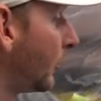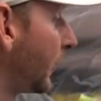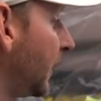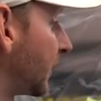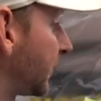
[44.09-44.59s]

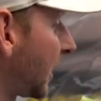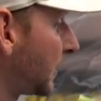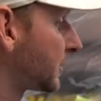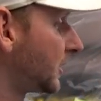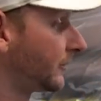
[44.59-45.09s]
with the
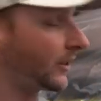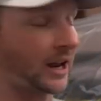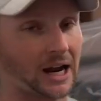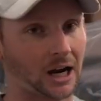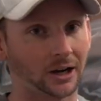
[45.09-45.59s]
exception of
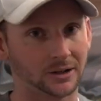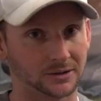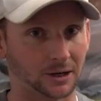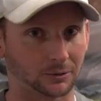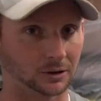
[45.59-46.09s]
the
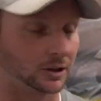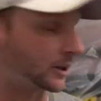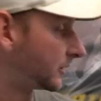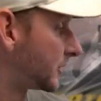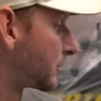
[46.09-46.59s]
areas that we're
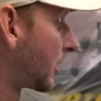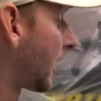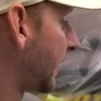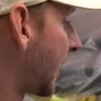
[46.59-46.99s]
looking to spray.